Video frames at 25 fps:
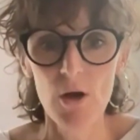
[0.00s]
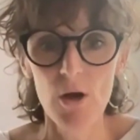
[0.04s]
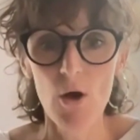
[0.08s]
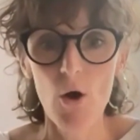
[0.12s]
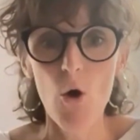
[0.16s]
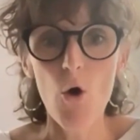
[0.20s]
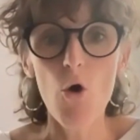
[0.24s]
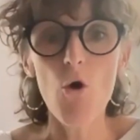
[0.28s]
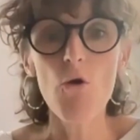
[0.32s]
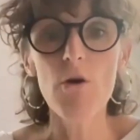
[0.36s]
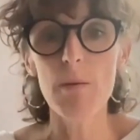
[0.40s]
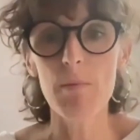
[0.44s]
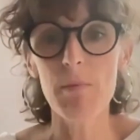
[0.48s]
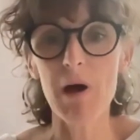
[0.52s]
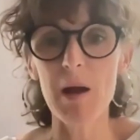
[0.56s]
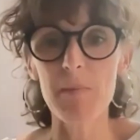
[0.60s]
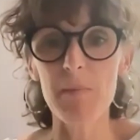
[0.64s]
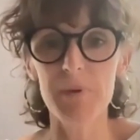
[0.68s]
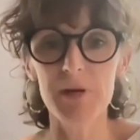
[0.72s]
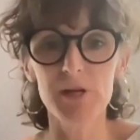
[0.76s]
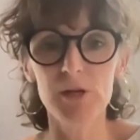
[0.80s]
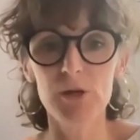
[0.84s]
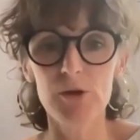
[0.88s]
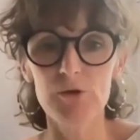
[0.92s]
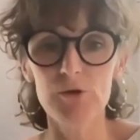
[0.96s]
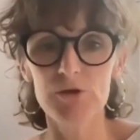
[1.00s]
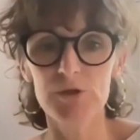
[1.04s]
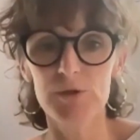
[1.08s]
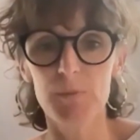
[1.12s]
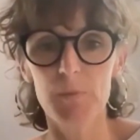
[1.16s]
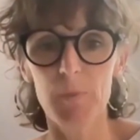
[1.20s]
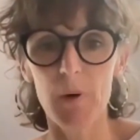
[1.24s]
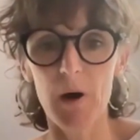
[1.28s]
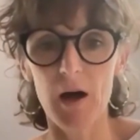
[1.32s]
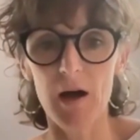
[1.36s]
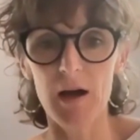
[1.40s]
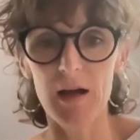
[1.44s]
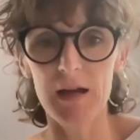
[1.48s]
Or it might be used
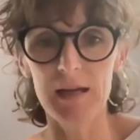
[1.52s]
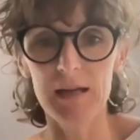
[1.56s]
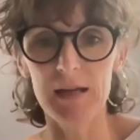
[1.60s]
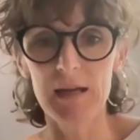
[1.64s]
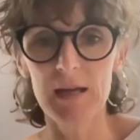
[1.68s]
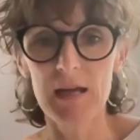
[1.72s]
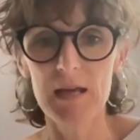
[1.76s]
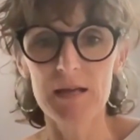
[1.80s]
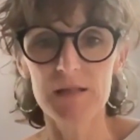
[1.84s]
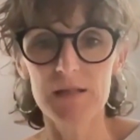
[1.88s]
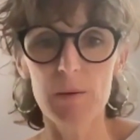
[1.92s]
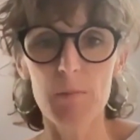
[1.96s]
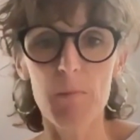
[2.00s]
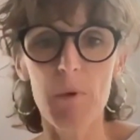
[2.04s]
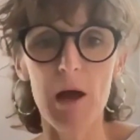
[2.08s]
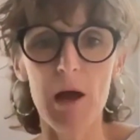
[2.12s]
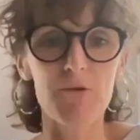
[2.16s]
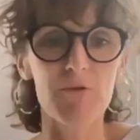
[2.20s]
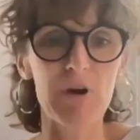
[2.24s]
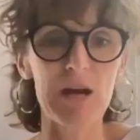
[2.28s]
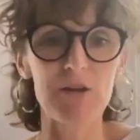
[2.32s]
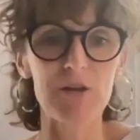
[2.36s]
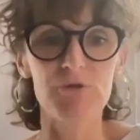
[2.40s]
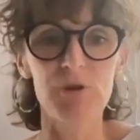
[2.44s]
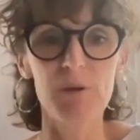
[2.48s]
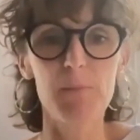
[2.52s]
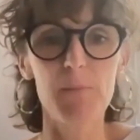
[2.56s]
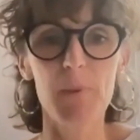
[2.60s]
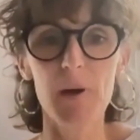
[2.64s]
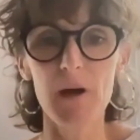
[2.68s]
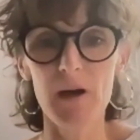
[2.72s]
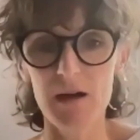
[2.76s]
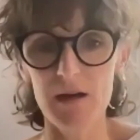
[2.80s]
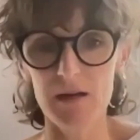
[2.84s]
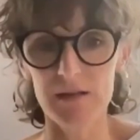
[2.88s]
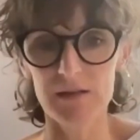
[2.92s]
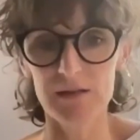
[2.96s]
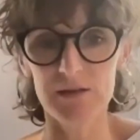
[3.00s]
by some migratory
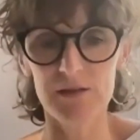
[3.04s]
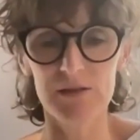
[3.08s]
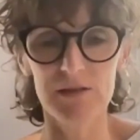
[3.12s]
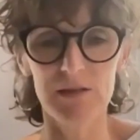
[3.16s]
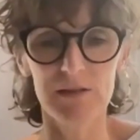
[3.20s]
birds